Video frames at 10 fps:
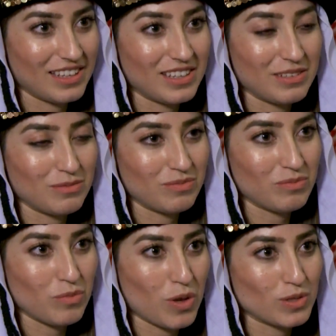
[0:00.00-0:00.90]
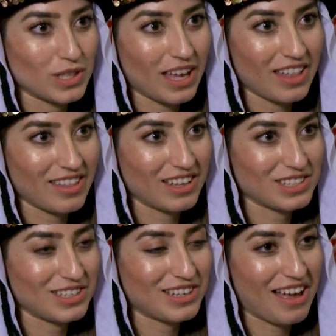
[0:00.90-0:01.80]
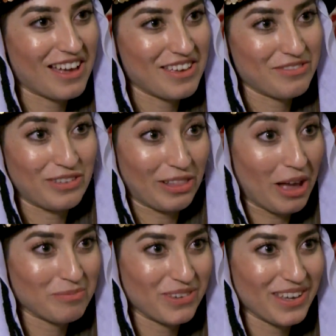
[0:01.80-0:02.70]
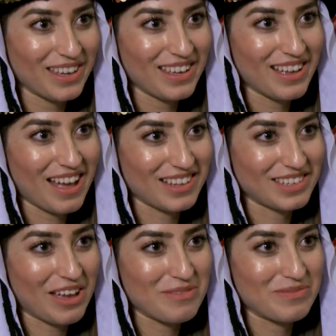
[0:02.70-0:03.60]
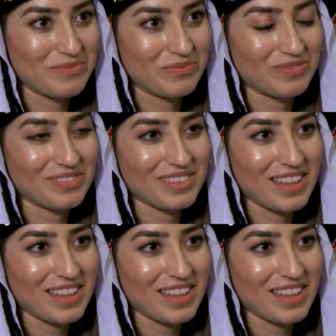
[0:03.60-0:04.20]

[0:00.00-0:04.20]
um, music and dancing, I feel happy and I'm,